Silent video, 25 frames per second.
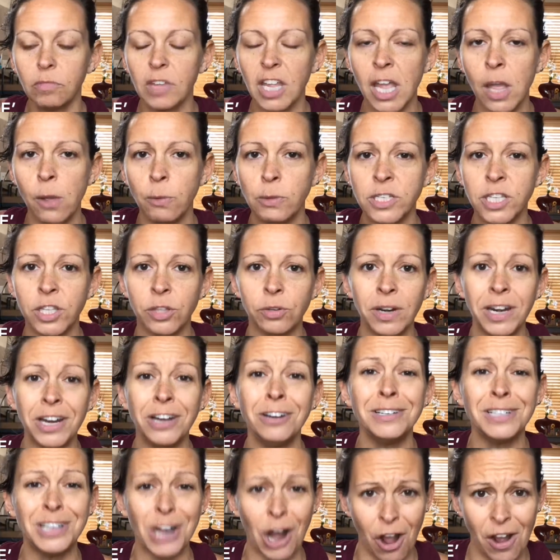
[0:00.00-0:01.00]
It was 3
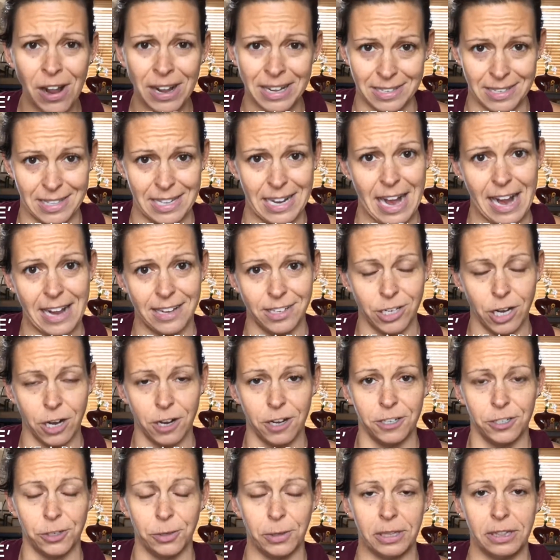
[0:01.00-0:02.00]
years in August that I
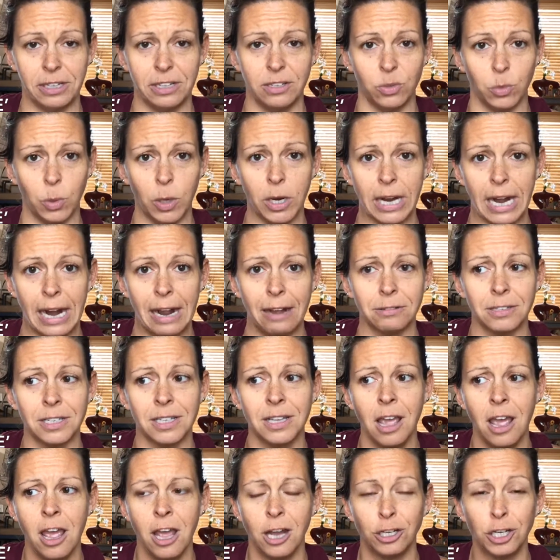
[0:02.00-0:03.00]
started doing these
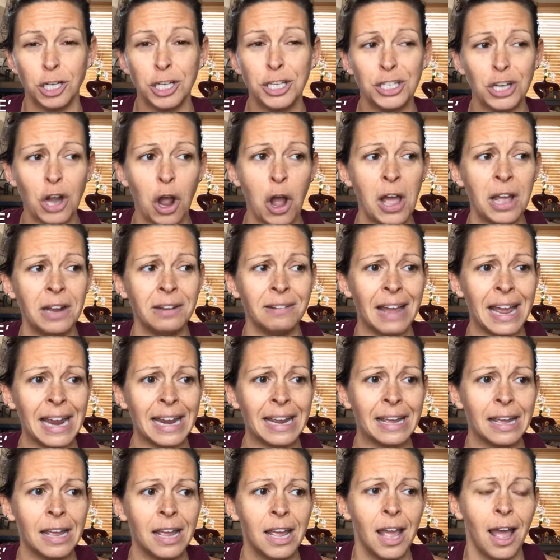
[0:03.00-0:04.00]
workouts just on
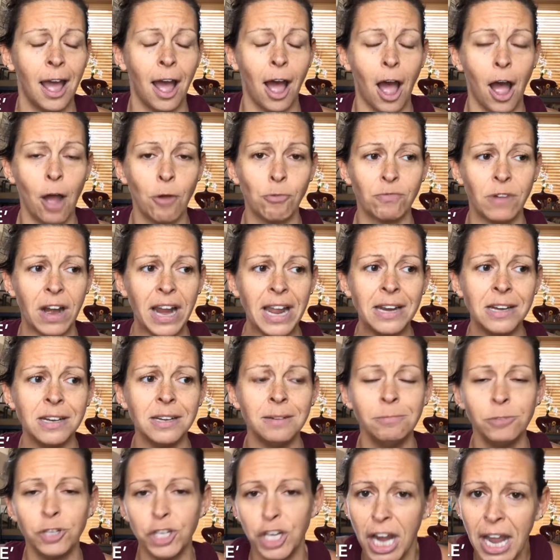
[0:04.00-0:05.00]
like a
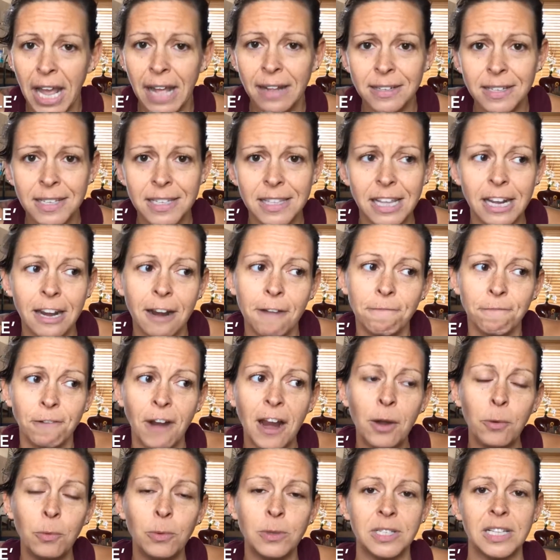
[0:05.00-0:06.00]
random chance that a
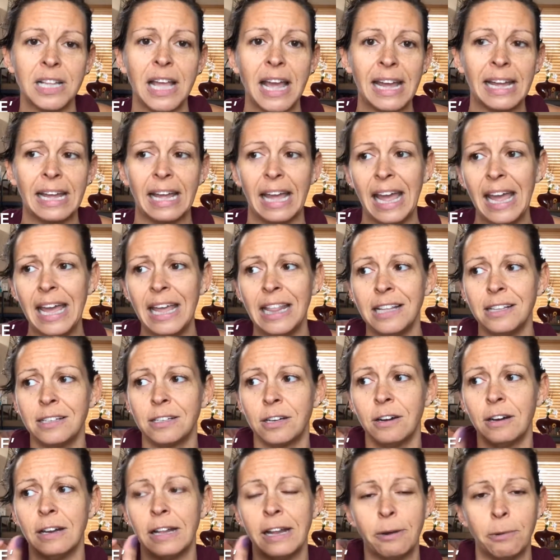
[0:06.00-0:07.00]
friend was like, hey,
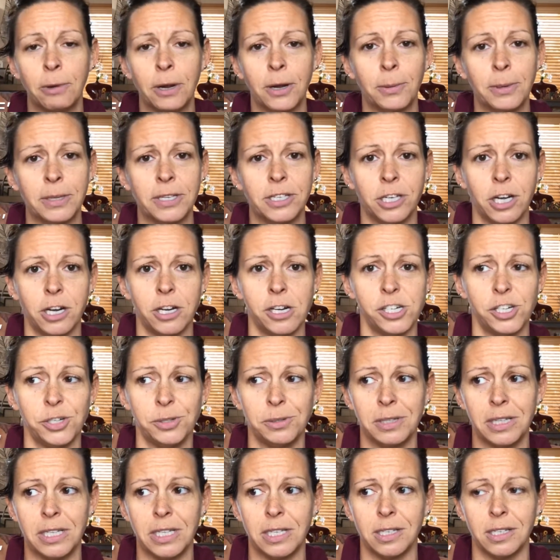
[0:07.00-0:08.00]
this girl I work with started
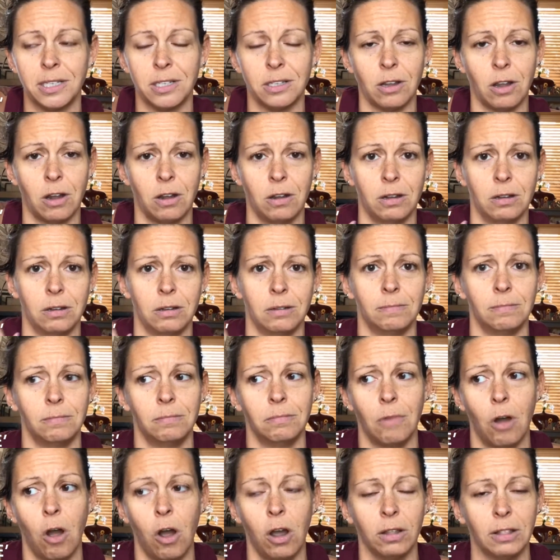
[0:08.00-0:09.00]
doing this
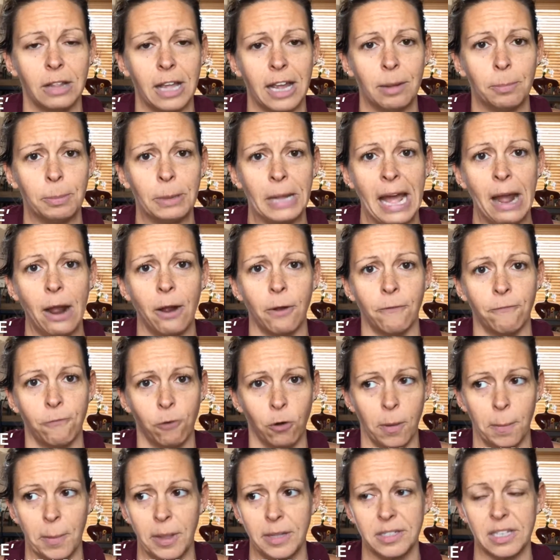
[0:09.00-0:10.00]
online
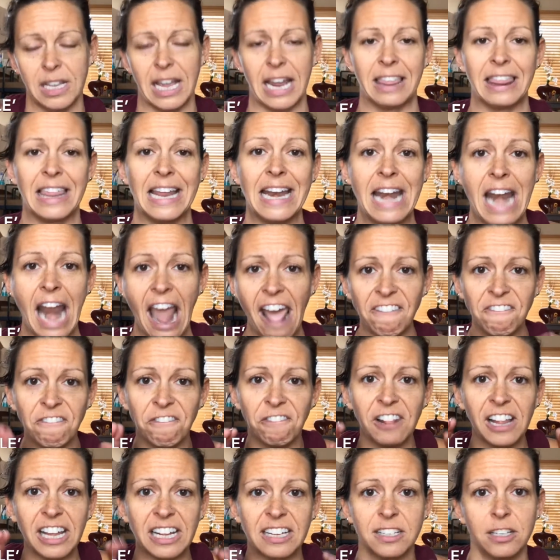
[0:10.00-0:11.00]
platform. It's like the
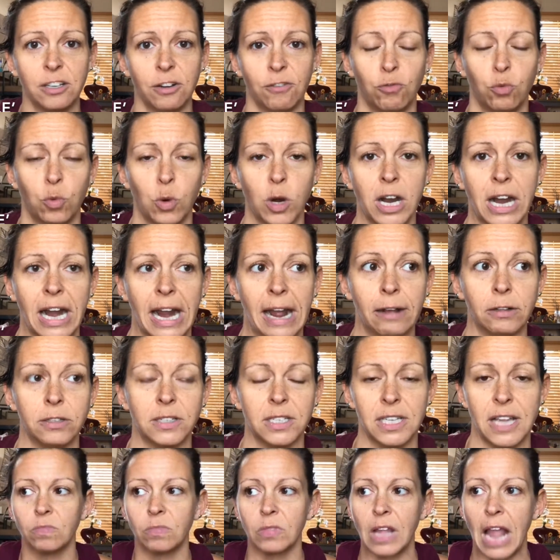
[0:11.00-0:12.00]
Netflix of
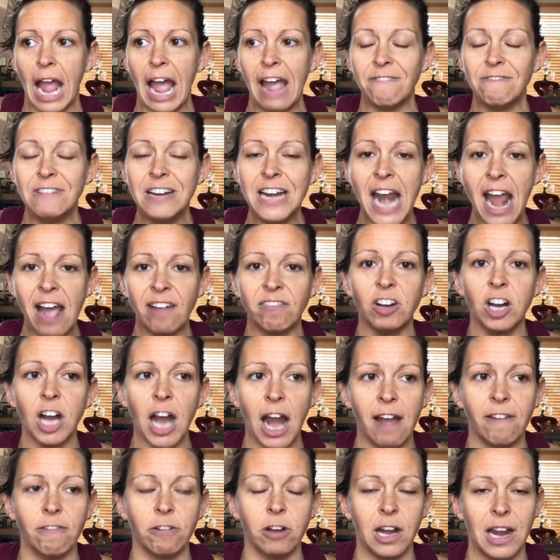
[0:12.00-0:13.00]
workouts. I've
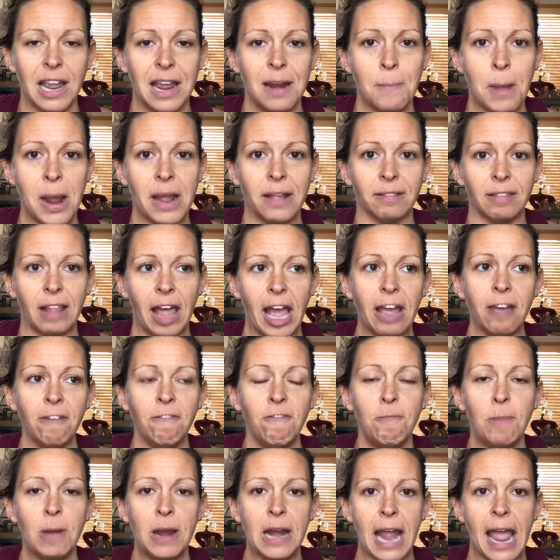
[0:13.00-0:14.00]
never ever in my
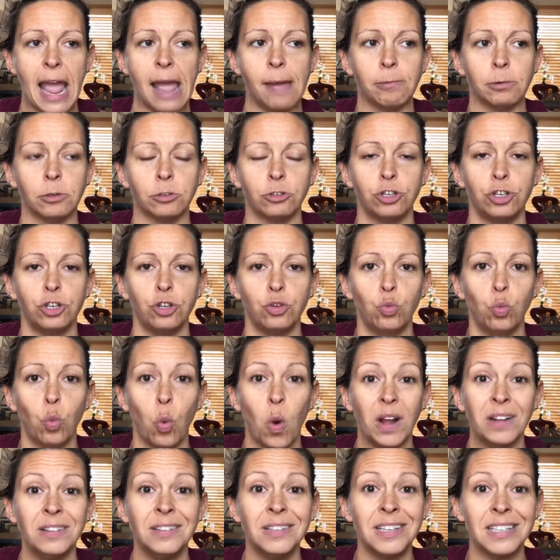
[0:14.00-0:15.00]
life been able to,
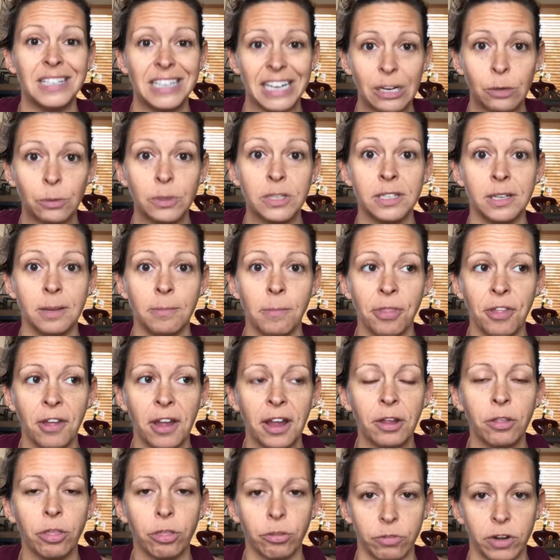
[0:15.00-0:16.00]
one, stick with
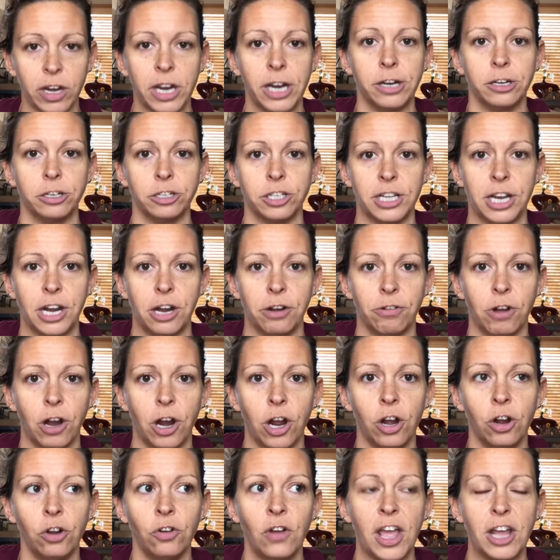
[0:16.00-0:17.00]
something 3 years in a
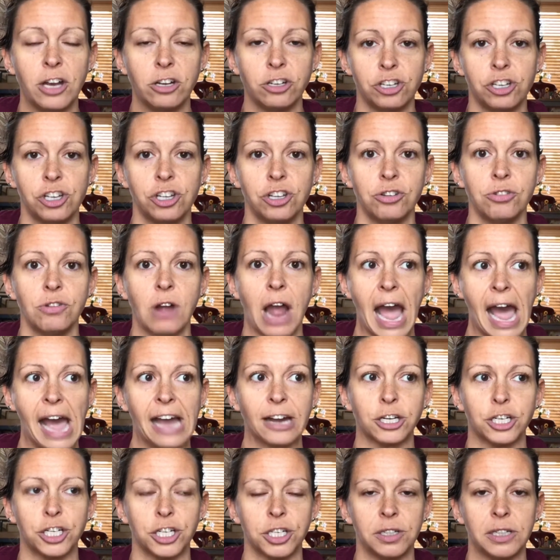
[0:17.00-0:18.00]
row, and two,
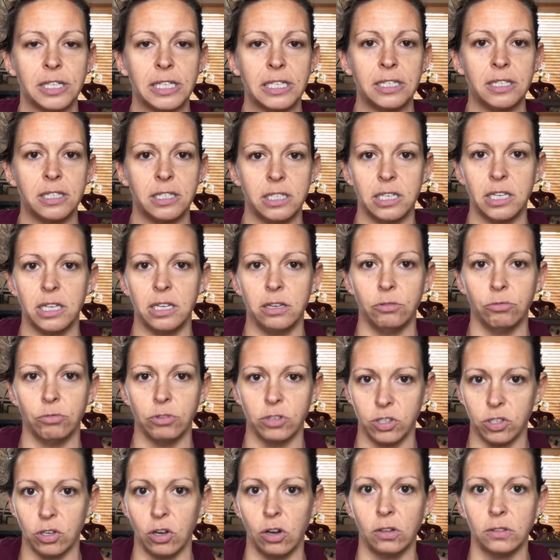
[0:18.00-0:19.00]
actually see
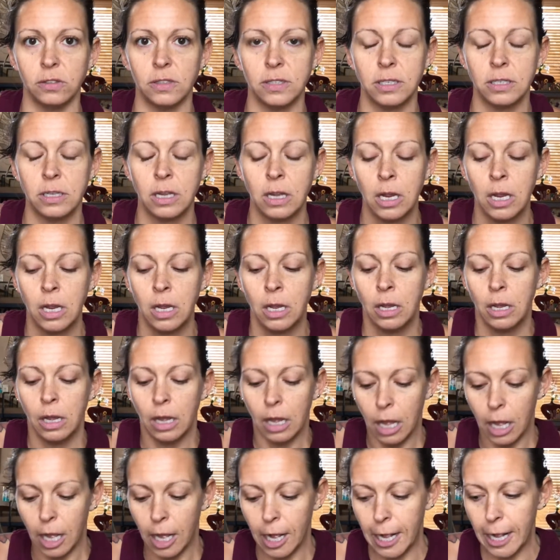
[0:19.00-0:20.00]
results.
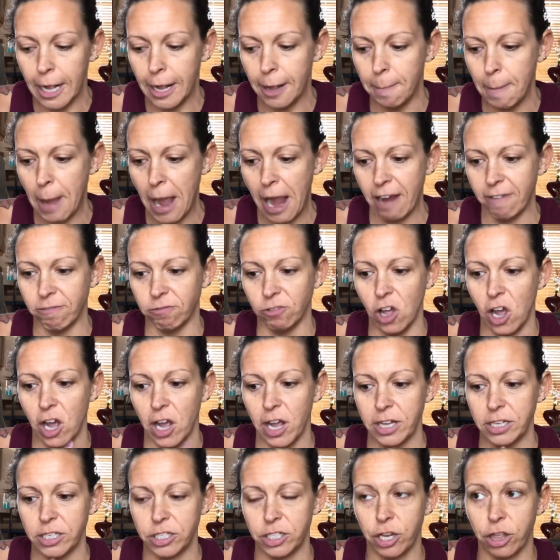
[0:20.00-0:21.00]
I've
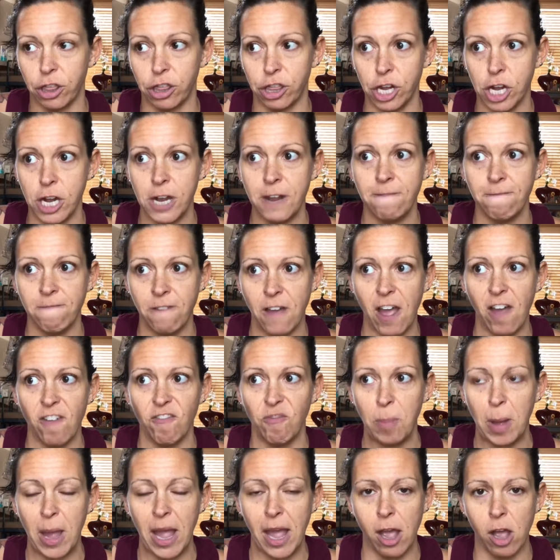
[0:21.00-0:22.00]
lost
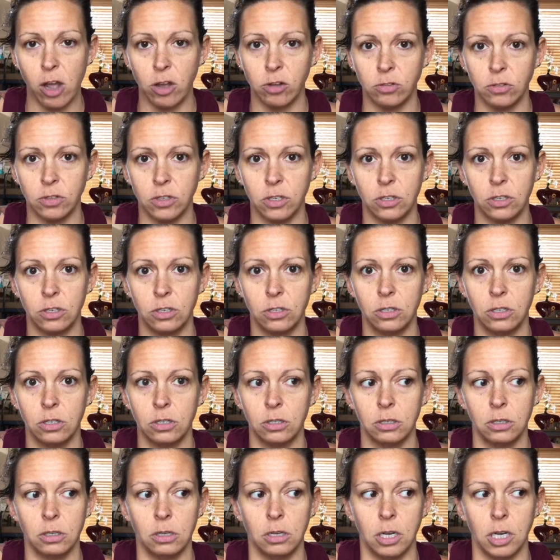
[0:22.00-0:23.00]
35
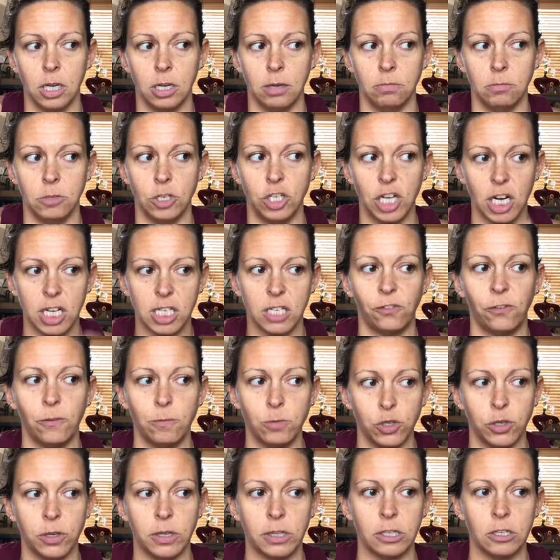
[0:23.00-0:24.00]
pounds just
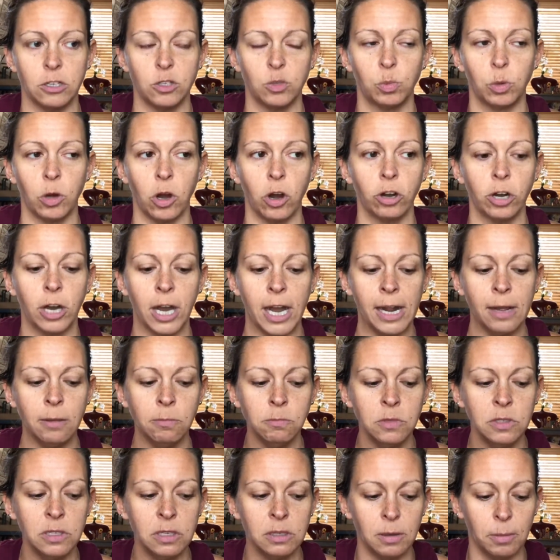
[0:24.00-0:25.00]
from doing these
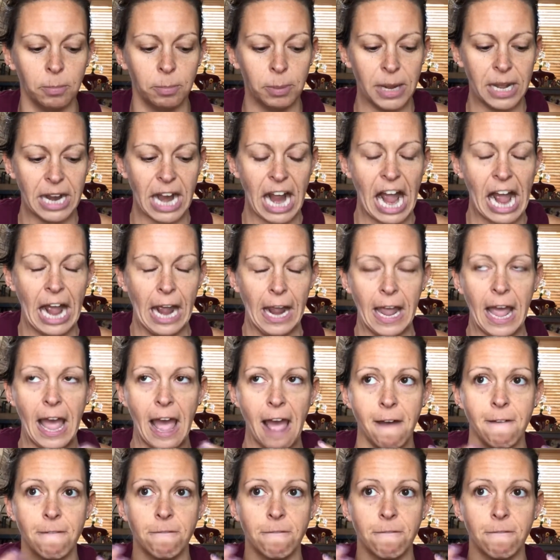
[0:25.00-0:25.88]
programs, but I